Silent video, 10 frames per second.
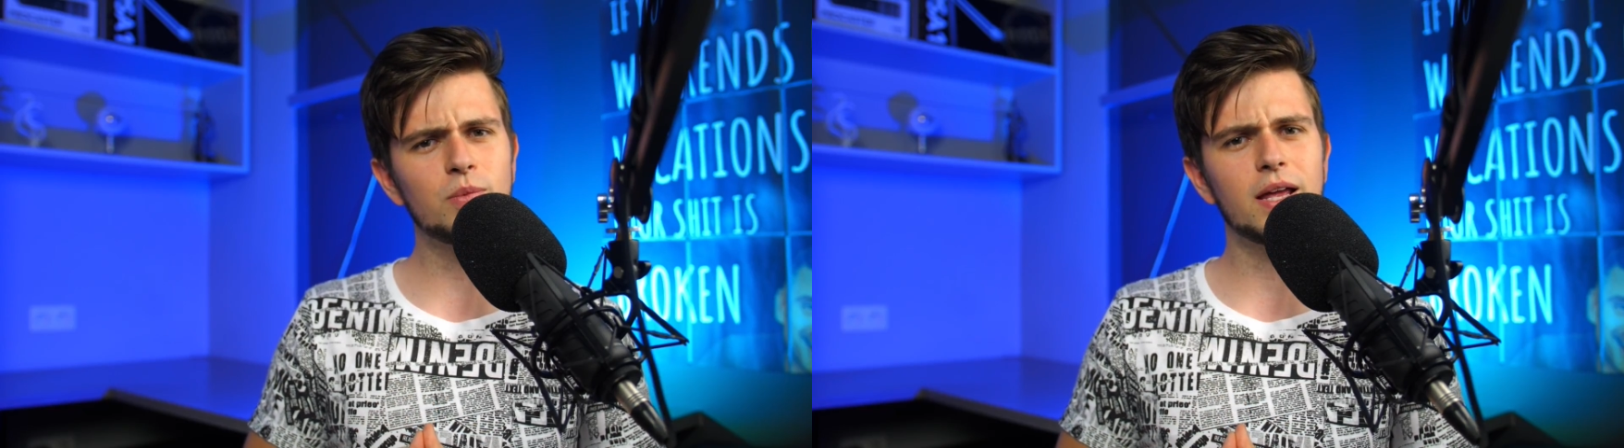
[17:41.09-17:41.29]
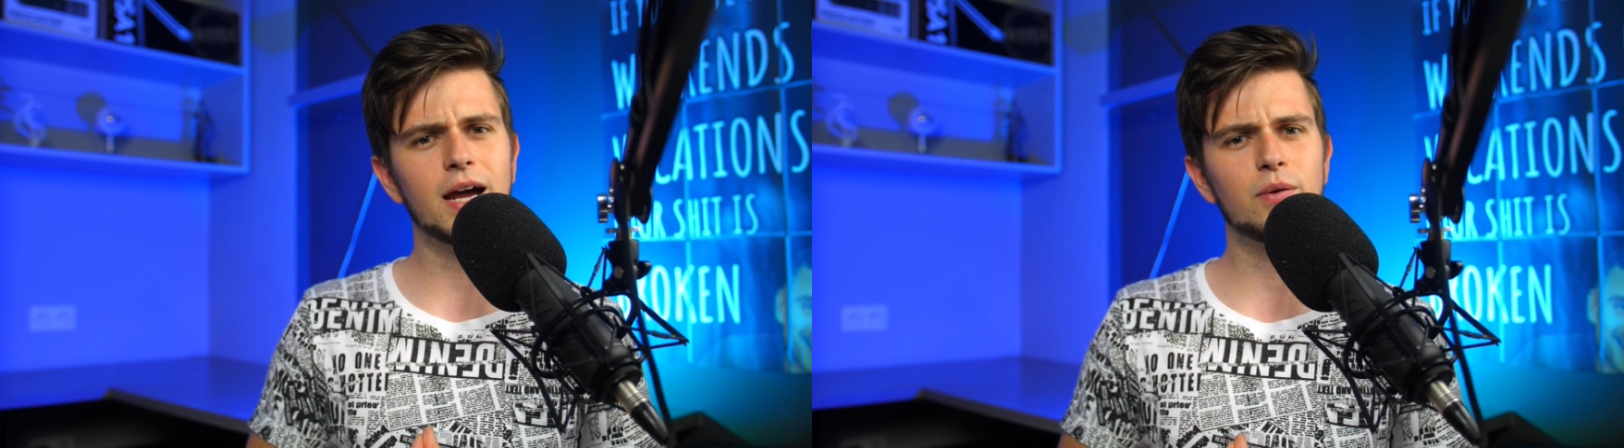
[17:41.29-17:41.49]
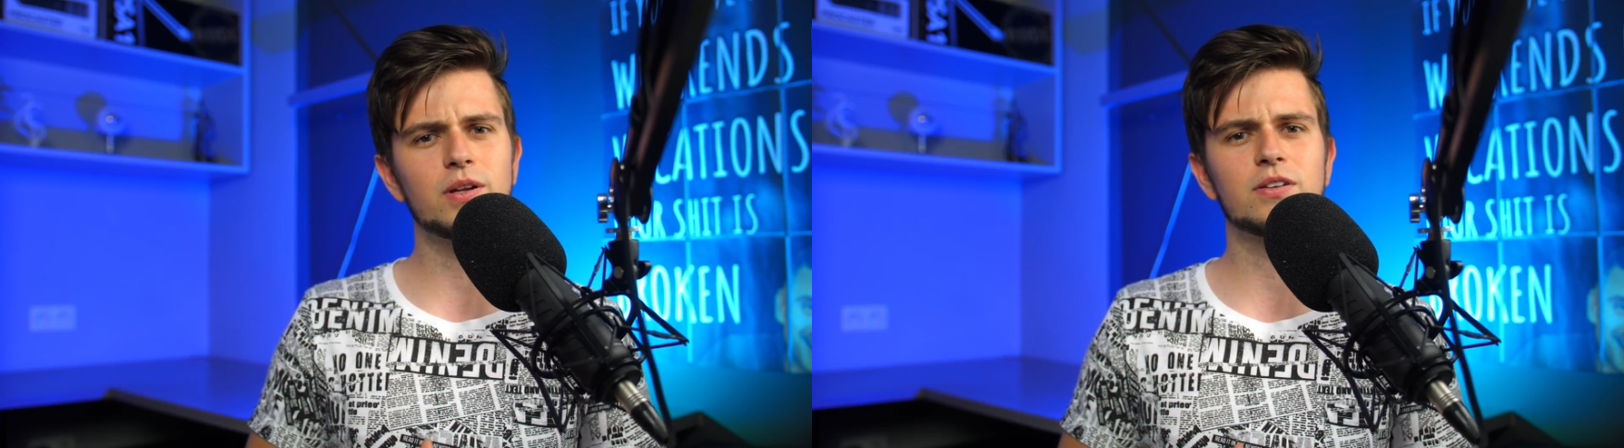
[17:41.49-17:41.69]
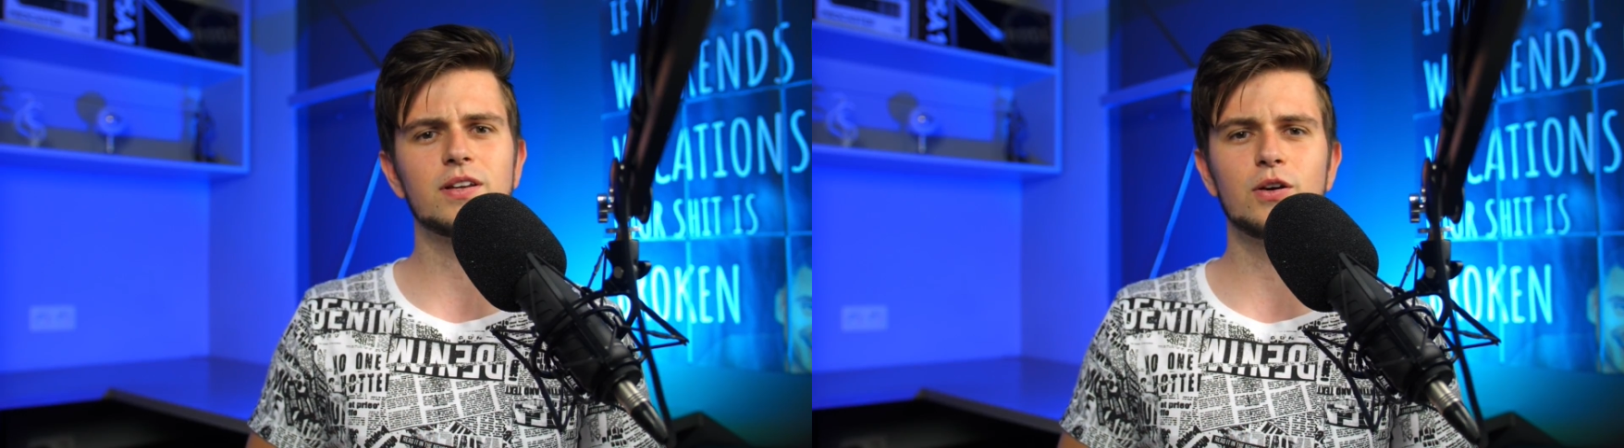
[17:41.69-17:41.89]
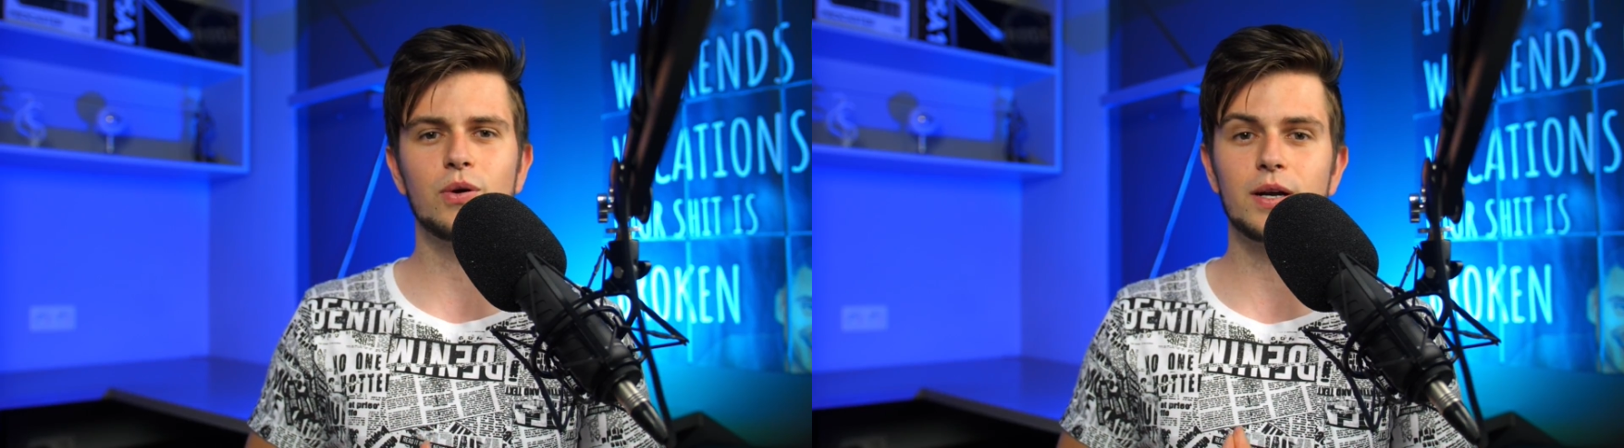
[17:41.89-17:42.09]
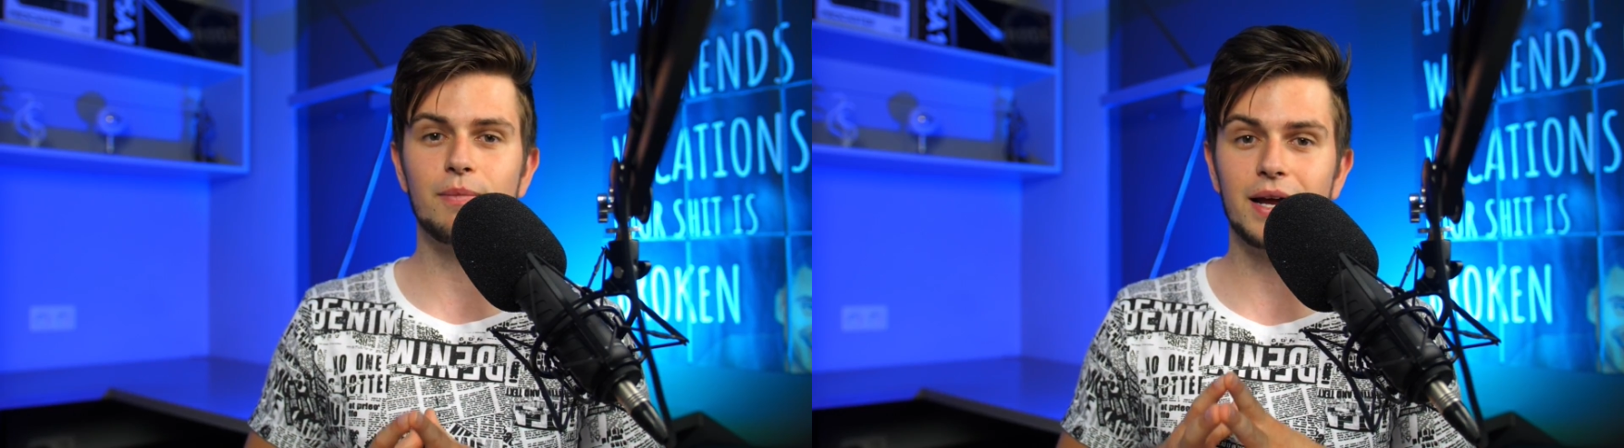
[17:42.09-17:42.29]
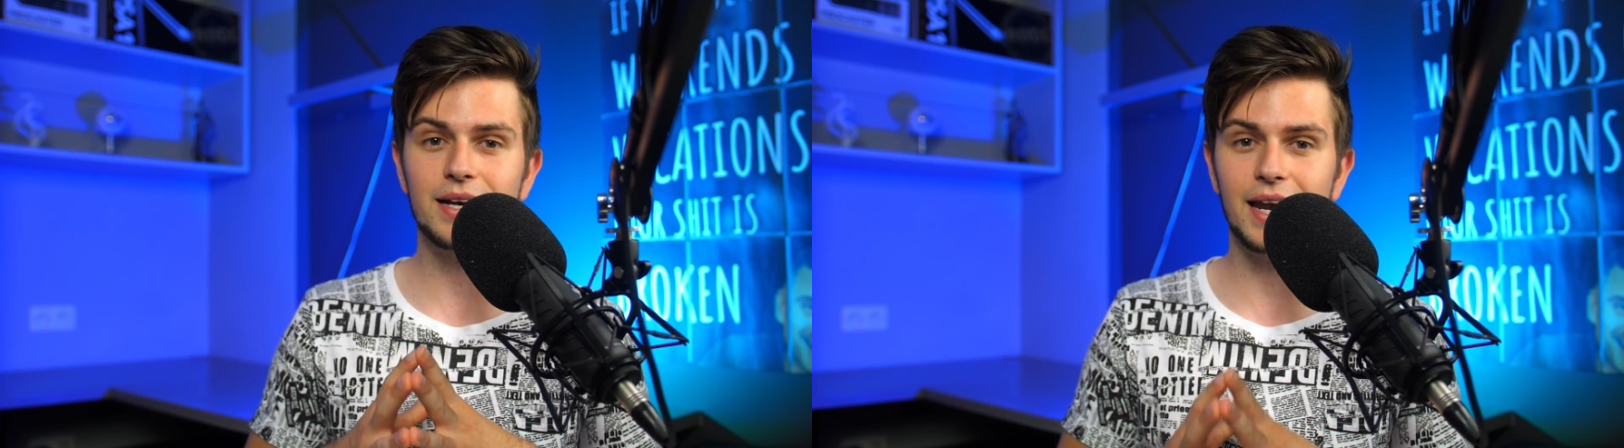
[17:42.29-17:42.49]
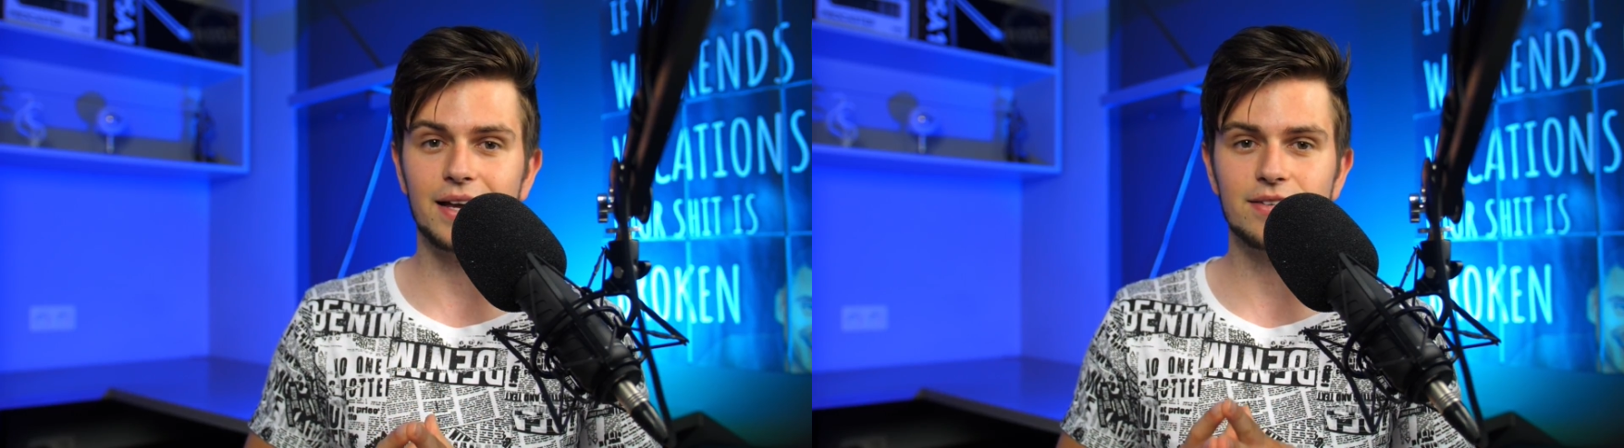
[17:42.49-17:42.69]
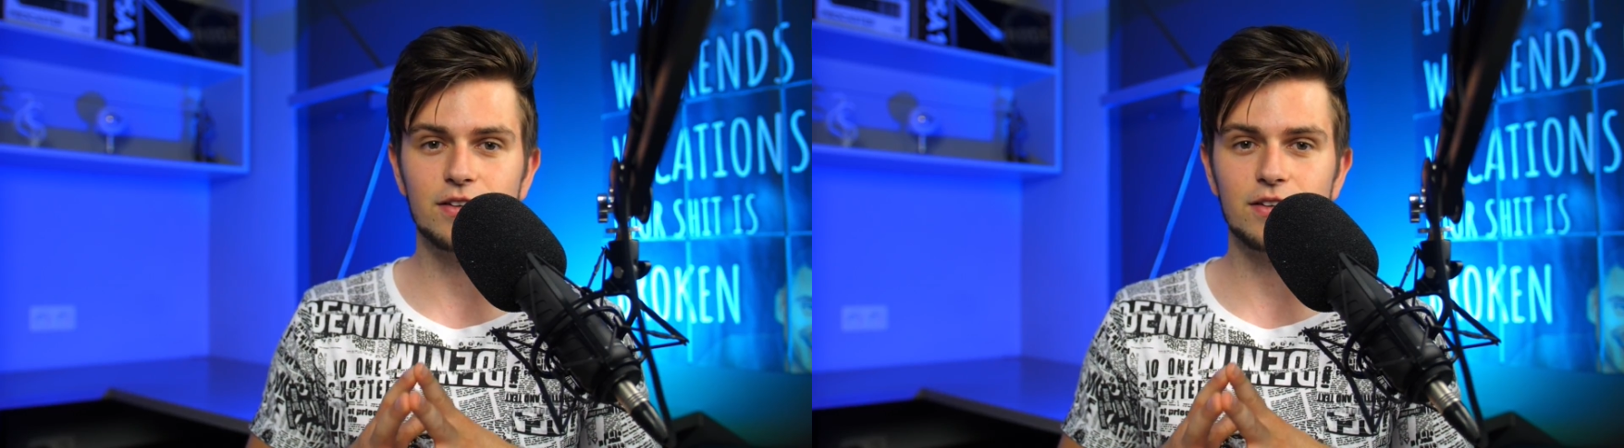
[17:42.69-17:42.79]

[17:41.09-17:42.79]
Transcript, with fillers: that I will see you in my next